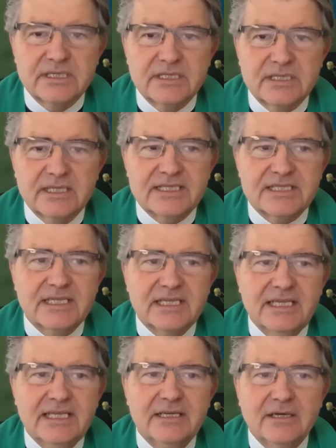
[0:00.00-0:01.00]
Let's
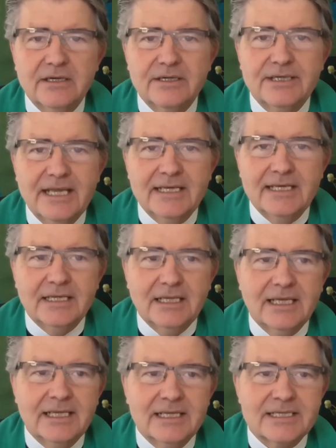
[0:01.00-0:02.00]
eat our
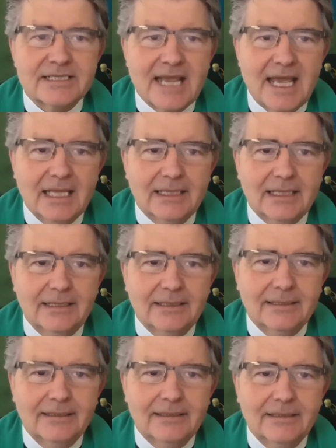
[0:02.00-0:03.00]
dandelion salad.
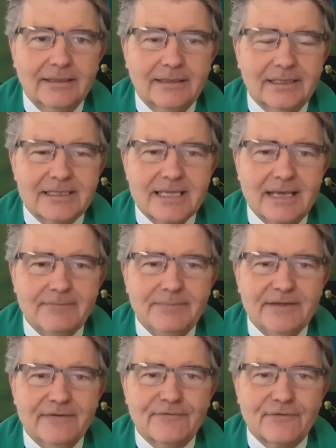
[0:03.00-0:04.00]
Let's not
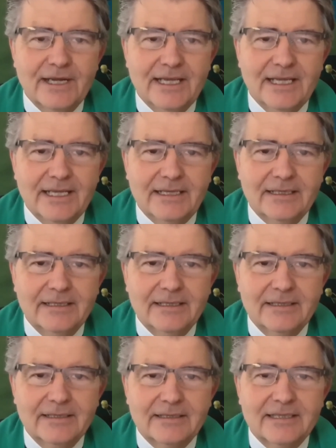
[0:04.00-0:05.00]
be afraid.
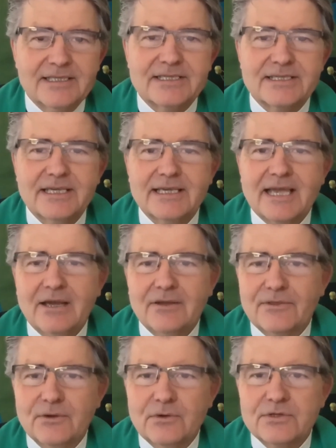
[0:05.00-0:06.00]
Let's seek
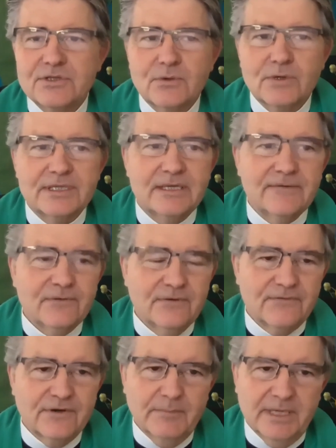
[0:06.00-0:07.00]
out those who are different
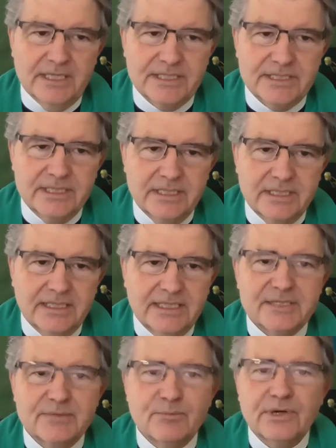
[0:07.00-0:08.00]
from us.
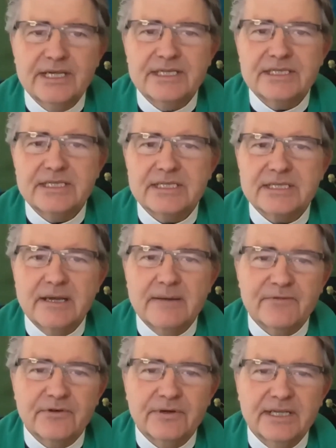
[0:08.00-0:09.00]
Let's embrace
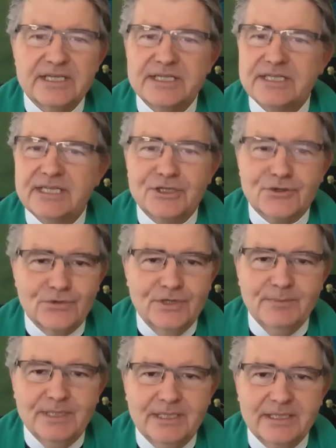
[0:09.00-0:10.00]
discomfort and seek
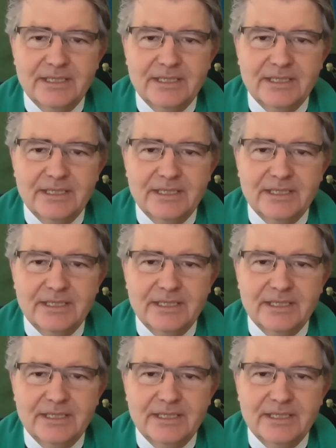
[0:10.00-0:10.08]
treatment